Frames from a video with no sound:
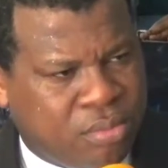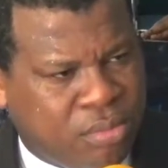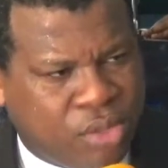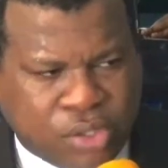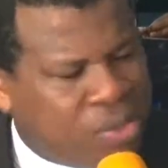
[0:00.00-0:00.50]

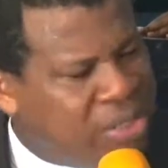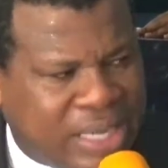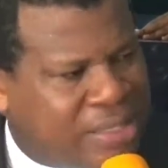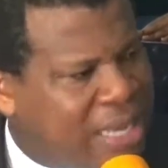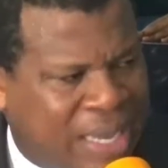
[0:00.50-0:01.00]
It doesn't take
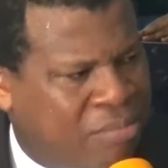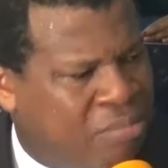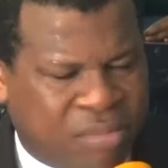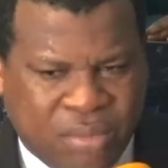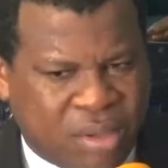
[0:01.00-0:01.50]
time.
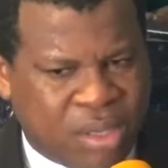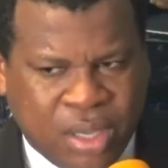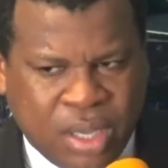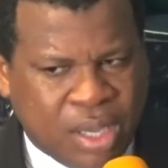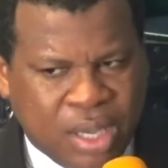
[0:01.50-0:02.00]

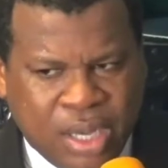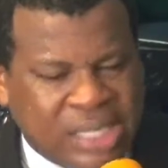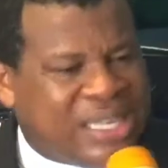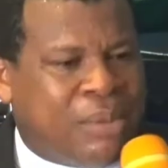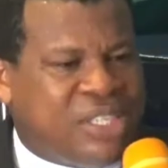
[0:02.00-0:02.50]
This is
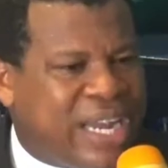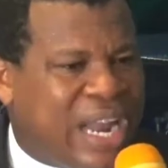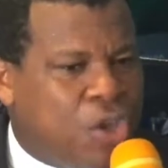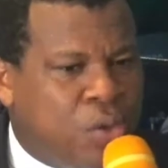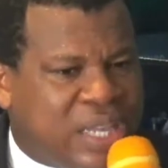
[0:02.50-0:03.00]
how
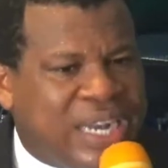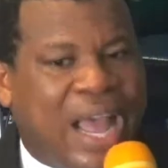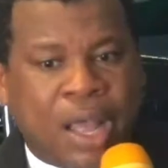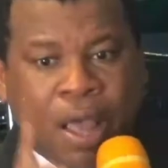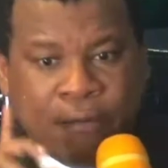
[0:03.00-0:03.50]
you think that
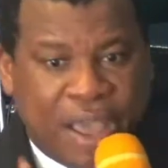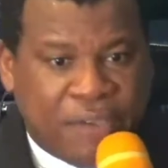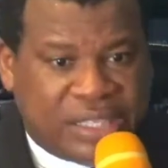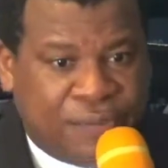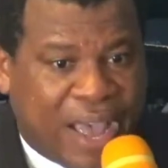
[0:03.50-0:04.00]
5
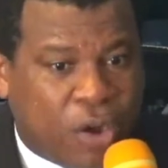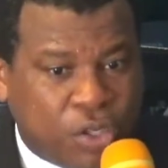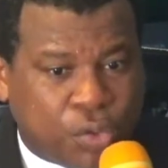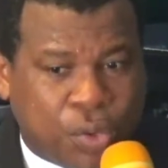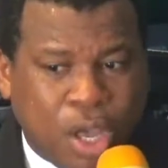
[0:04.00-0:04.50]
years, if I
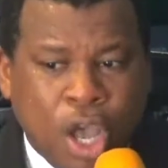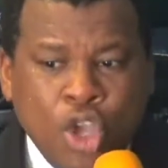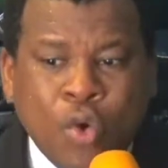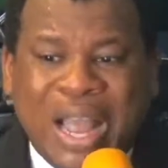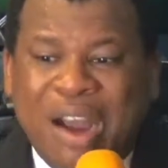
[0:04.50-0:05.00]
hustle, you
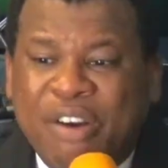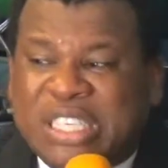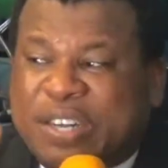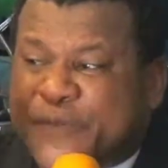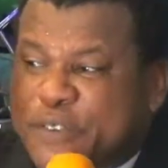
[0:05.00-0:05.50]
can reach
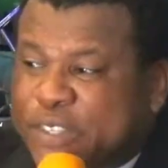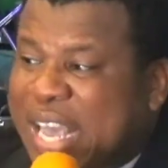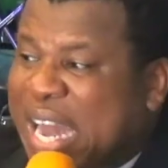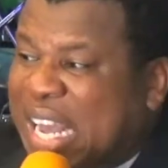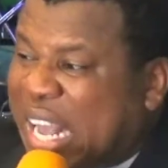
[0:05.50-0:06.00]
the 50
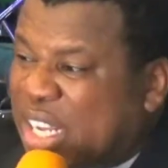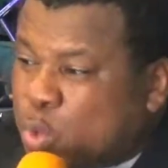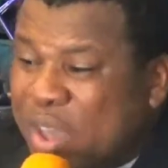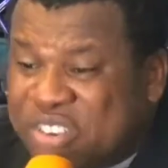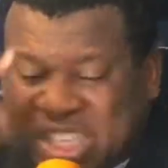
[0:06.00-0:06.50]
and they cancel
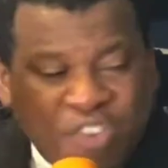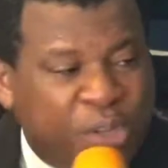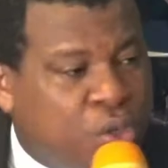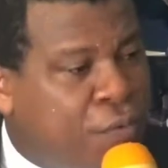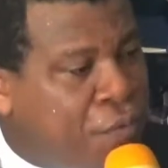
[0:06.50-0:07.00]
everything you've been
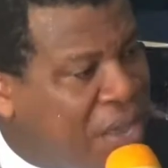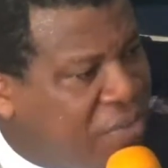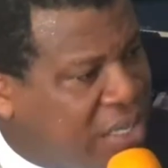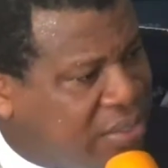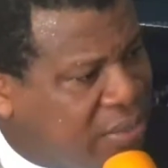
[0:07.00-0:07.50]
doing for 5 years.